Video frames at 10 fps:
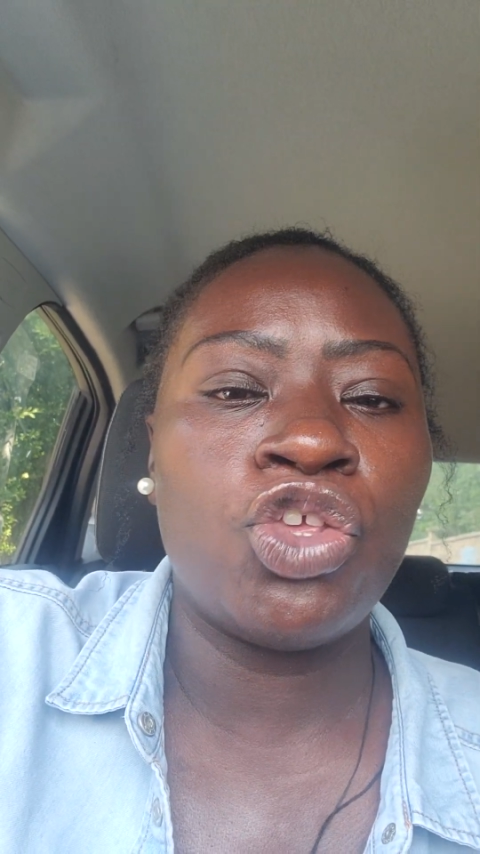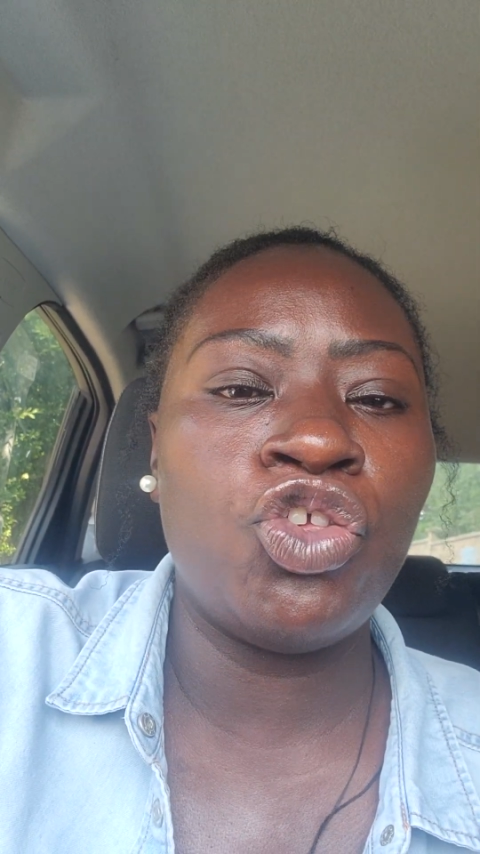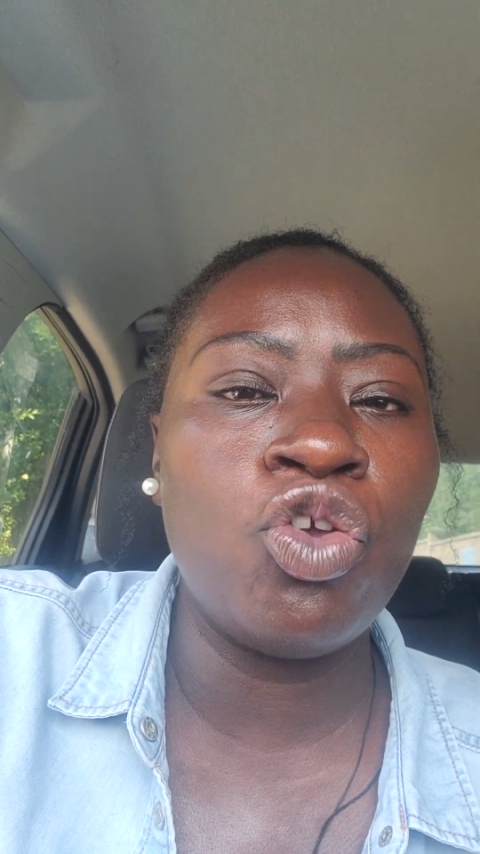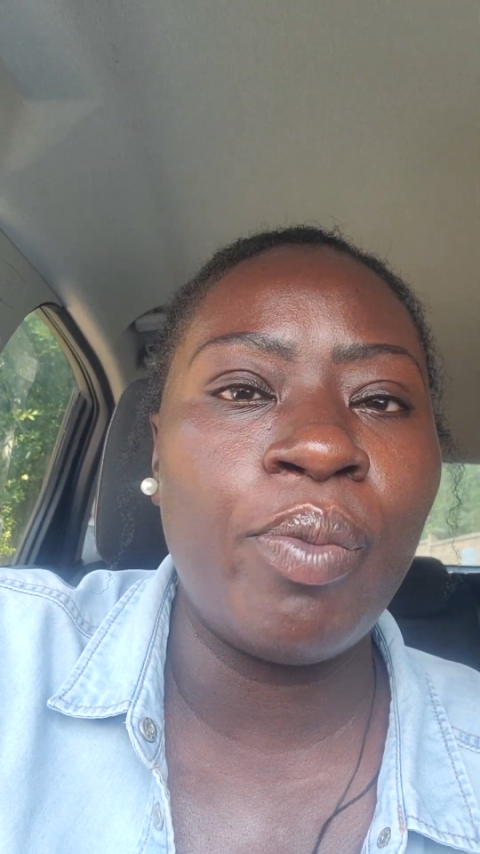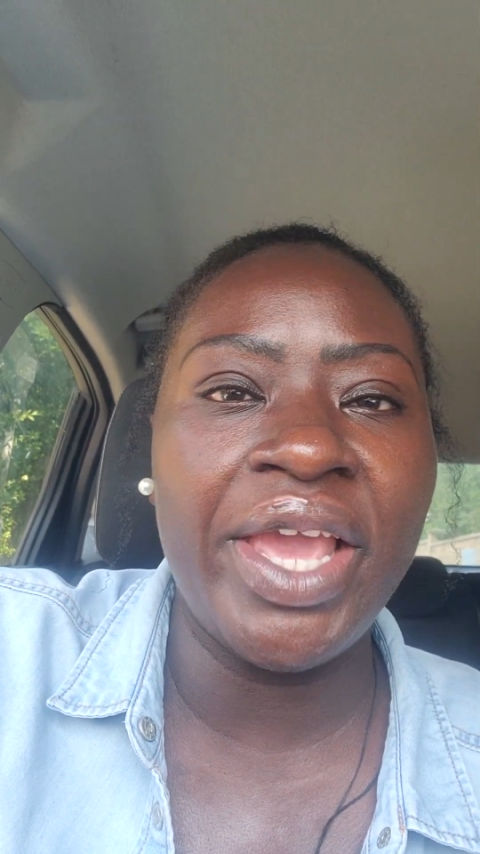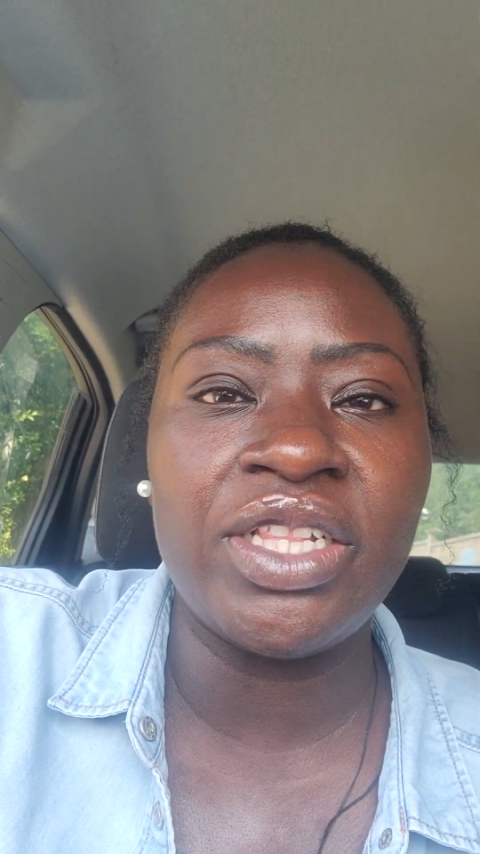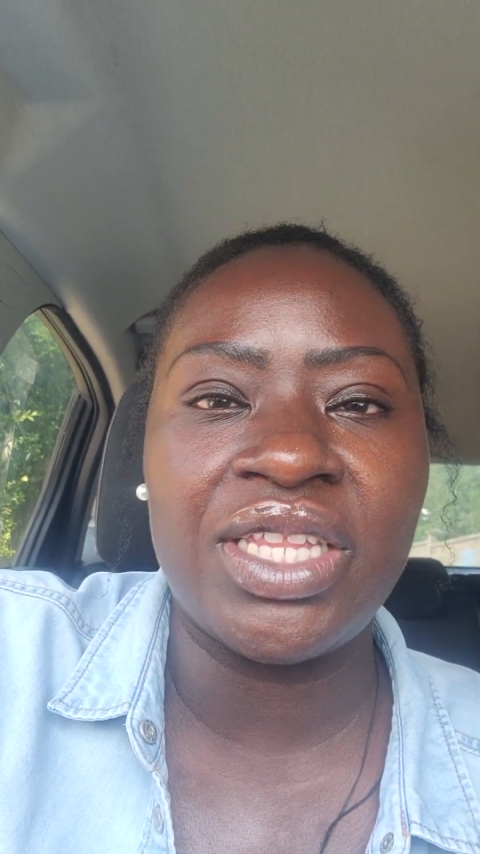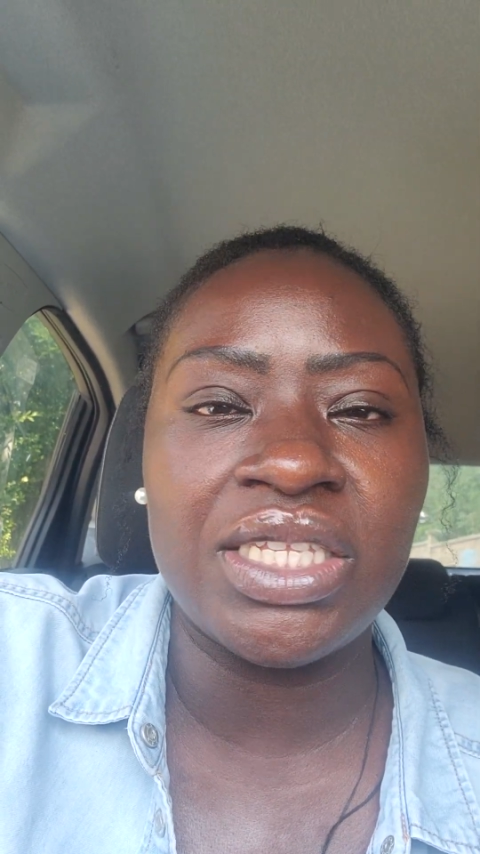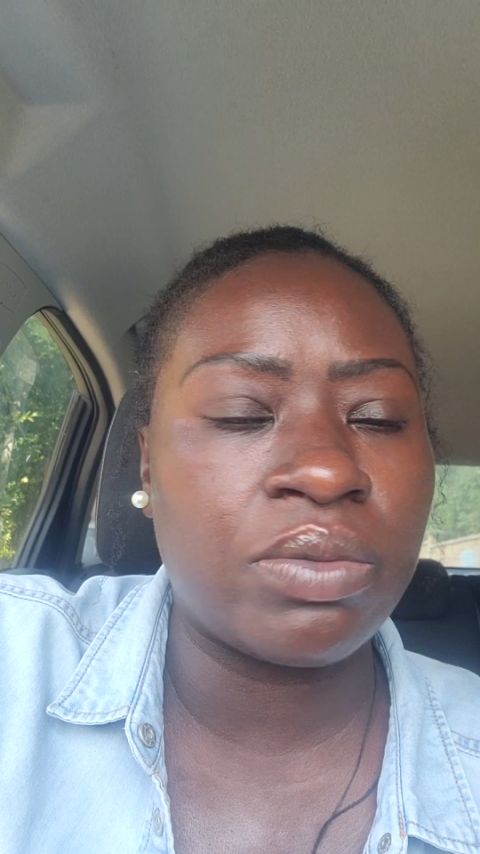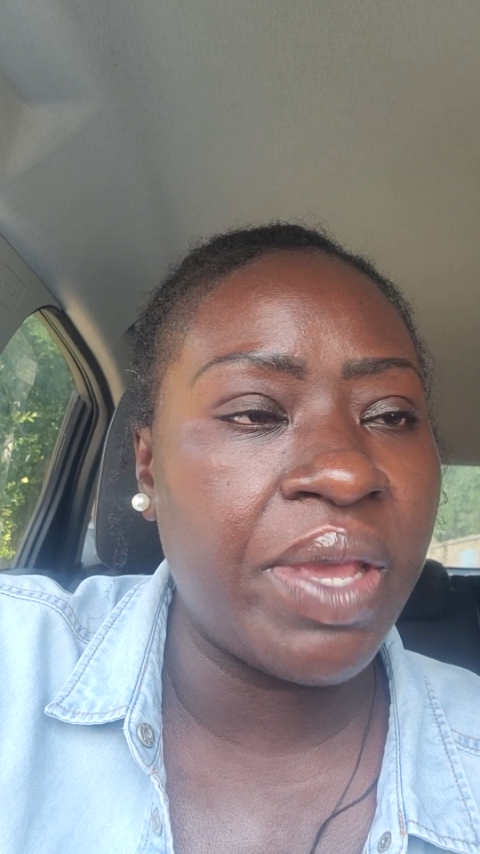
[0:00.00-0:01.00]
you may
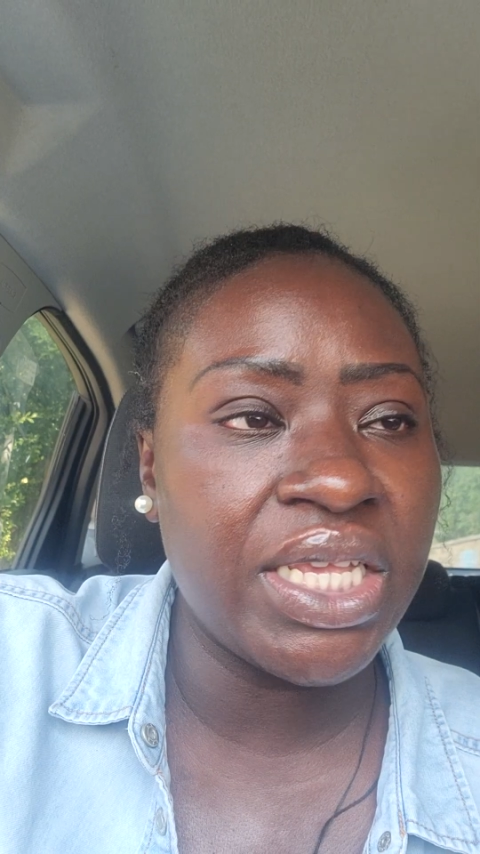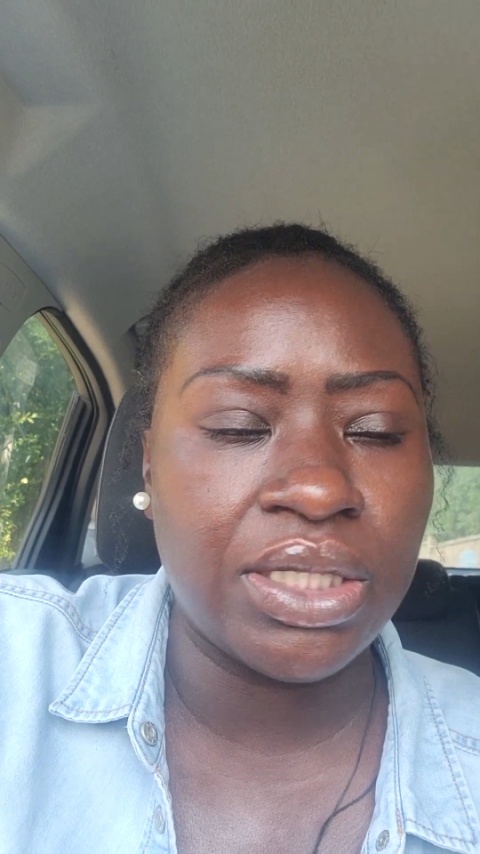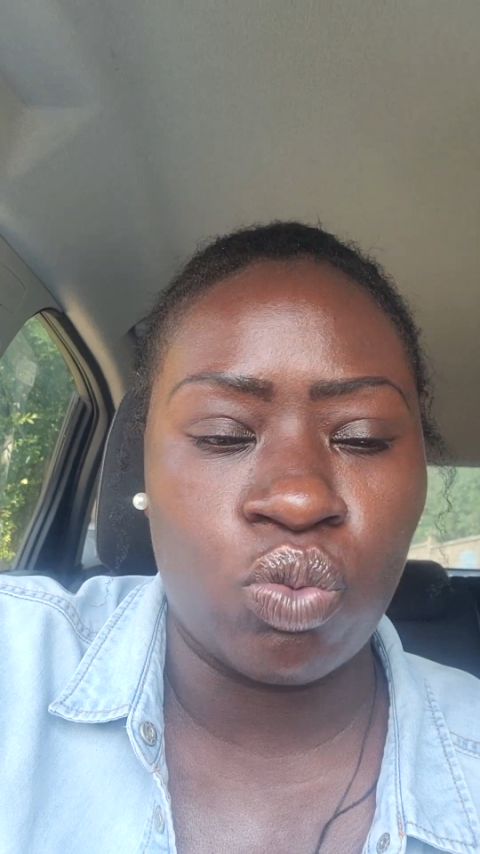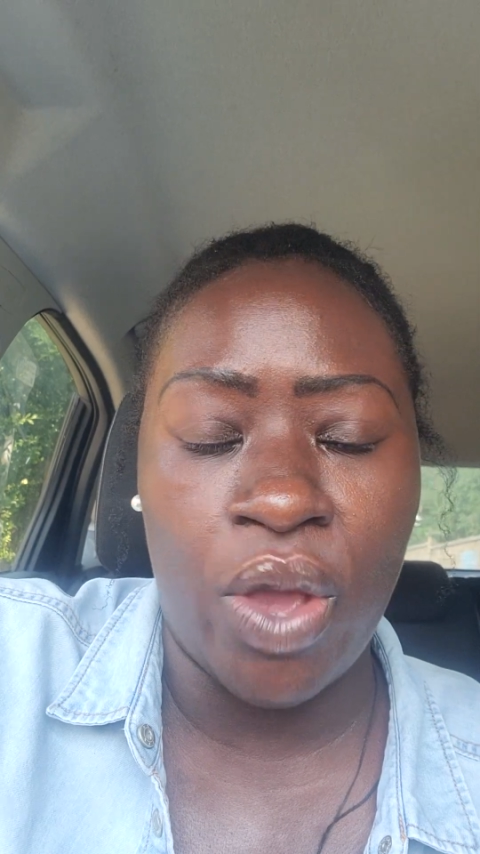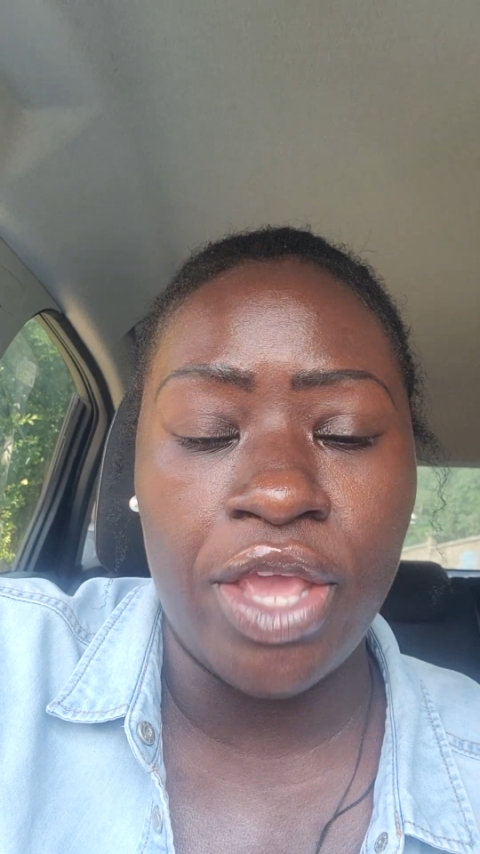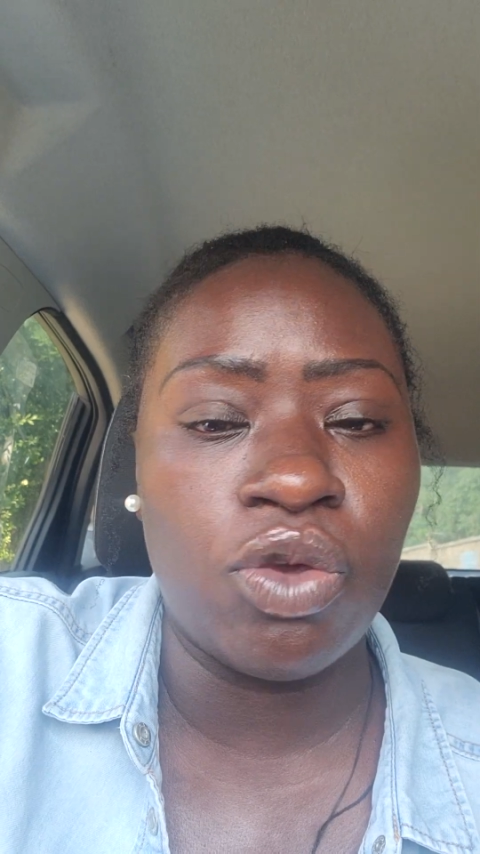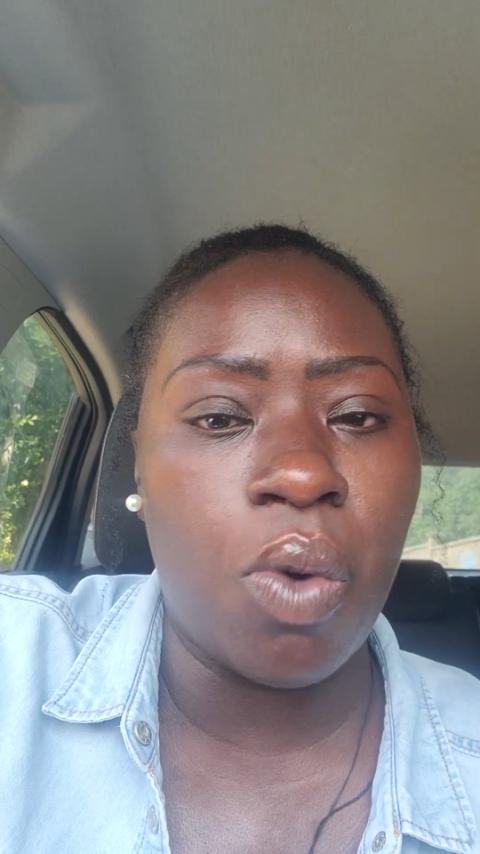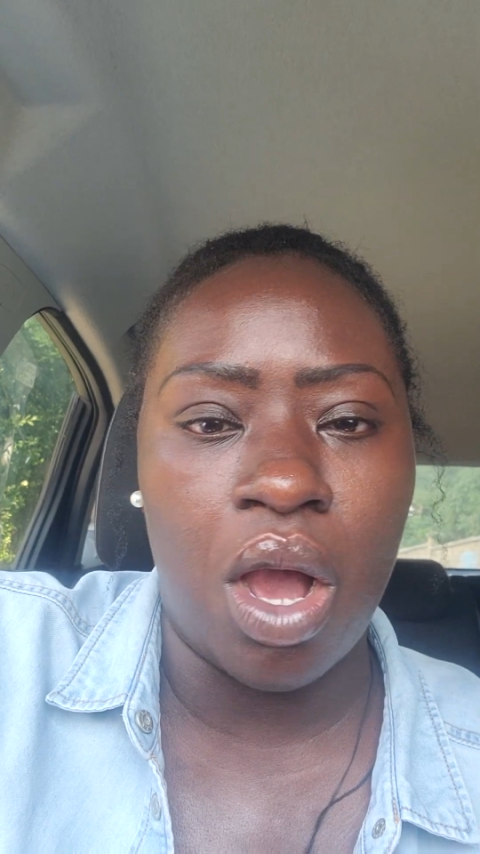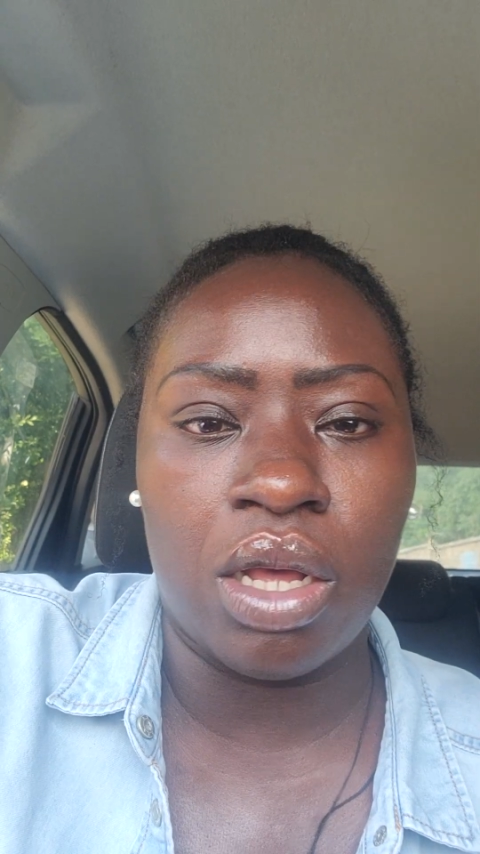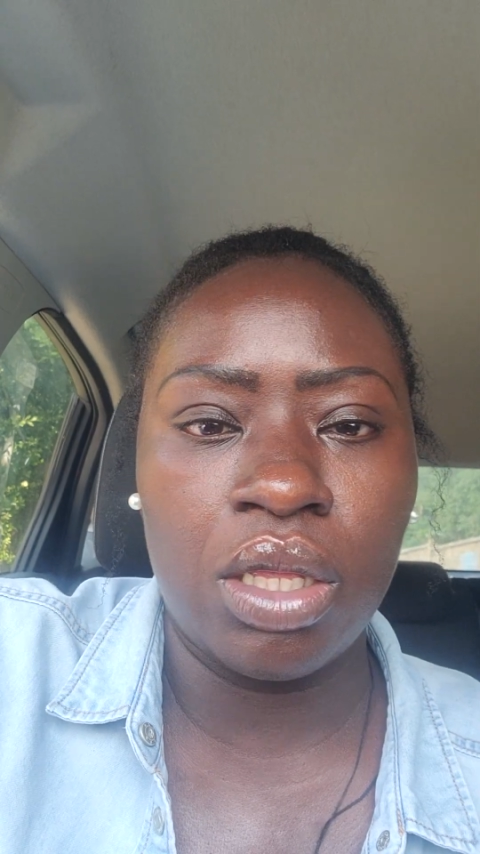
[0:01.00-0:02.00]
dismiss where
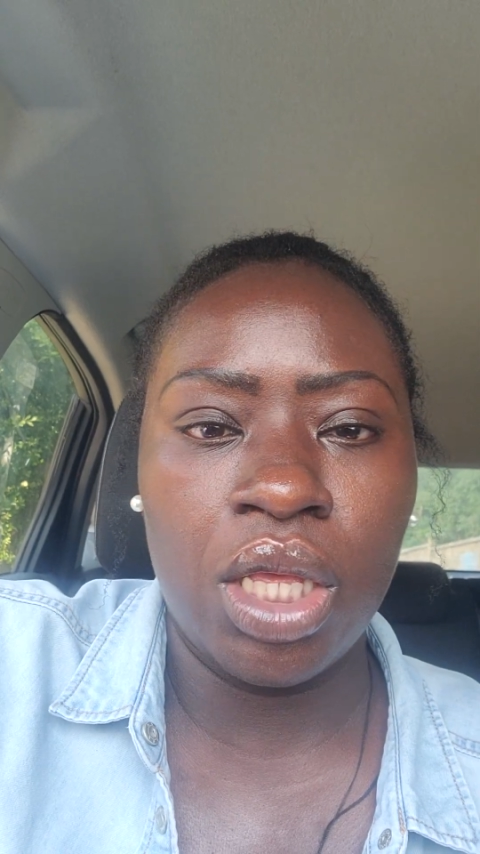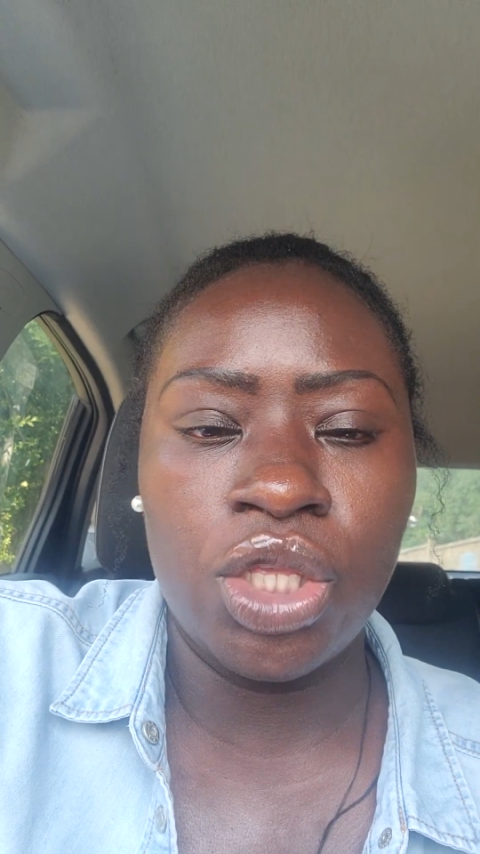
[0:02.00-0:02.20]
you are.